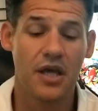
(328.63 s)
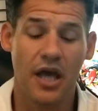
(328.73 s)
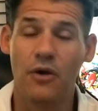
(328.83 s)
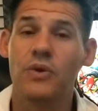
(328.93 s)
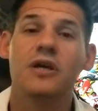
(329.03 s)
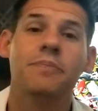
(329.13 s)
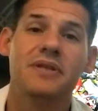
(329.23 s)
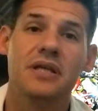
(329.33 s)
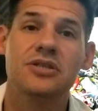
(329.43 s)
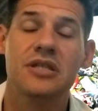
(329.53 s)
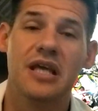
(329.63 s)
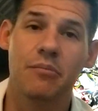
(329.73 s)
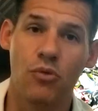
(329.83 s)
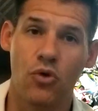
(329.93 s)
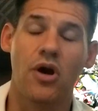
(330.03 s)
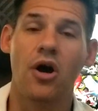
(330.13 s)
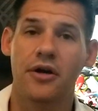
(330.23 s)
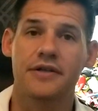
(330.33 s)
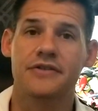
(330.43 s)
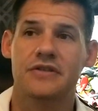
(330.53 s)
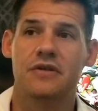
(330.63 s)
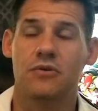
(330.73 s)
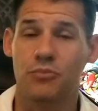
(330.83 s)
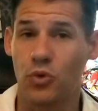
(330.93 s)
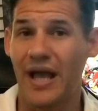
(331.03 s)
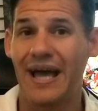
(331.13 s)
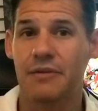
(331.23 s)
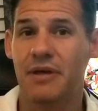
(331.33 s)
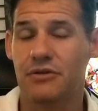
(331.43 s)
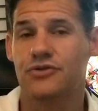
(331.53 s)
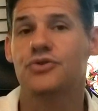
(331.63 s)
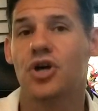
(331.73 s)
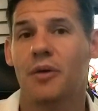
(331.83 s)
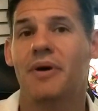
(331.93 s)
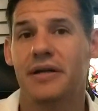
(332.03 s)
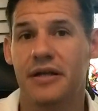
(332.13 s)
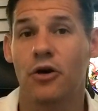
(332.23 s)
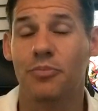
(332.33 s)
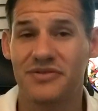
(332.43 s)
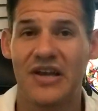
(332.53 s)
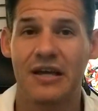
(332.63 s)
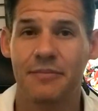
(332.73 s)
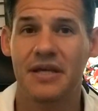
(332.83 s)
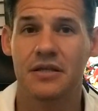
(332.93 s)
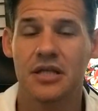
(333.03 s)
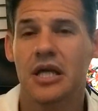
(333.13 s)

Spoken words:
and we could potentially get more artists or more animators to come on and help us animate.